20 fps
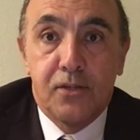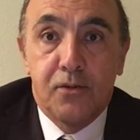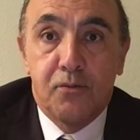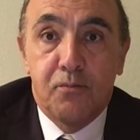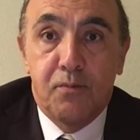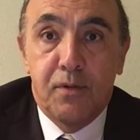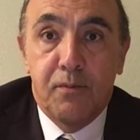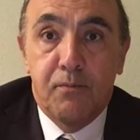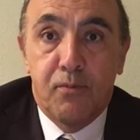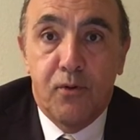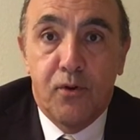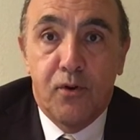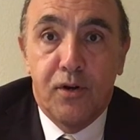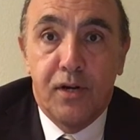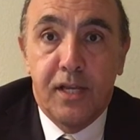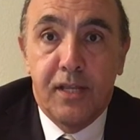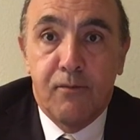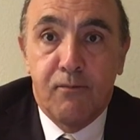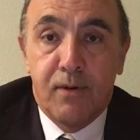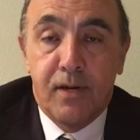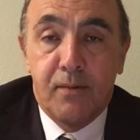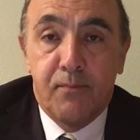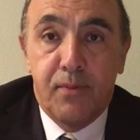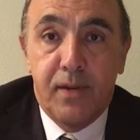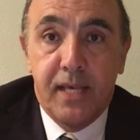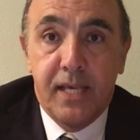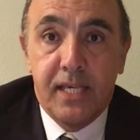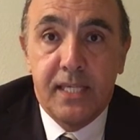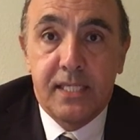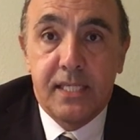be born in one
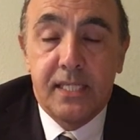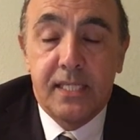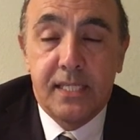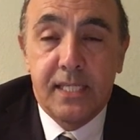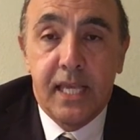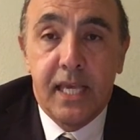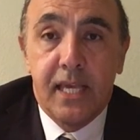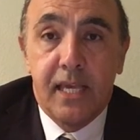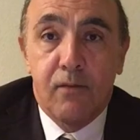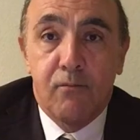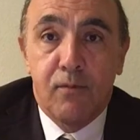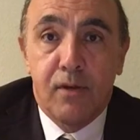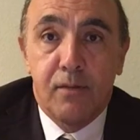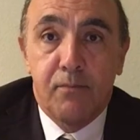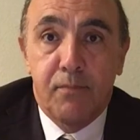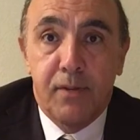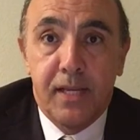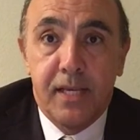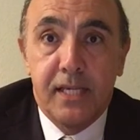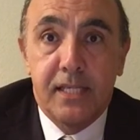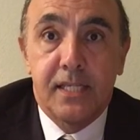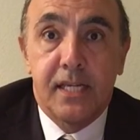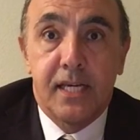place, stay in one place